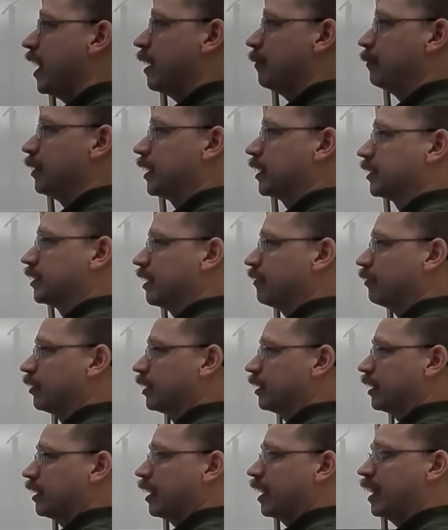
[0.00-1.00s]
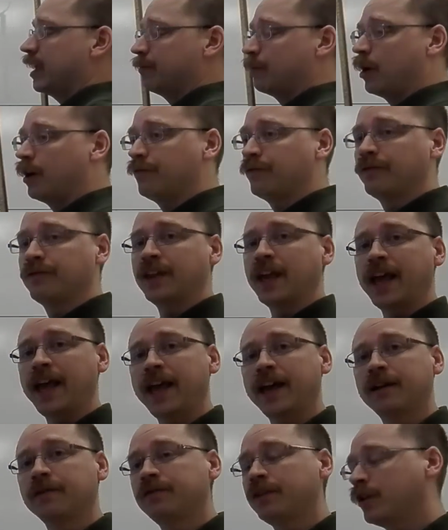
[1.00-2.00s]
and because everything came off of the
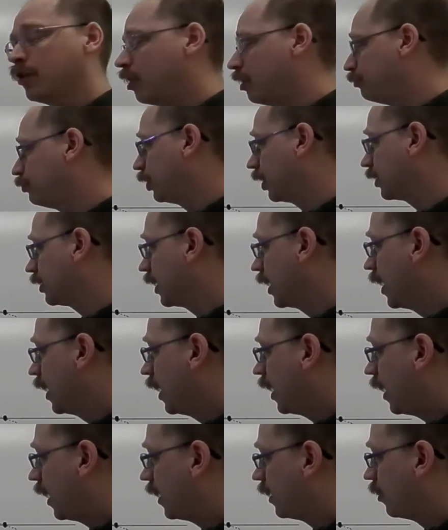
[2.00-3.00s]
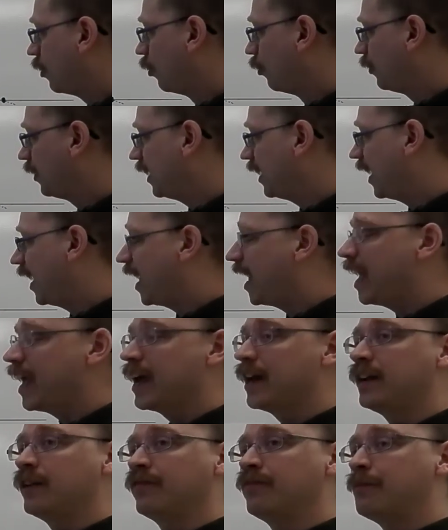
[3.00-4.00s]
head of the object, I know the
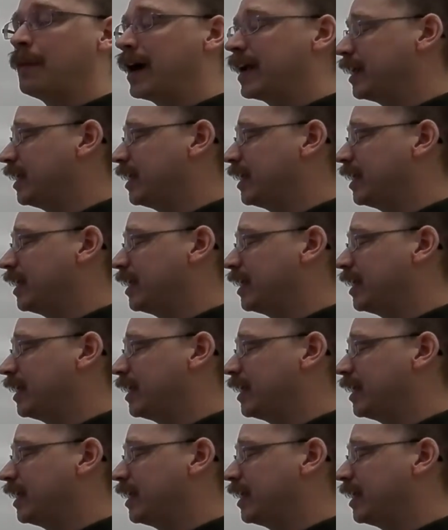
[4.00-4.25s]
head of my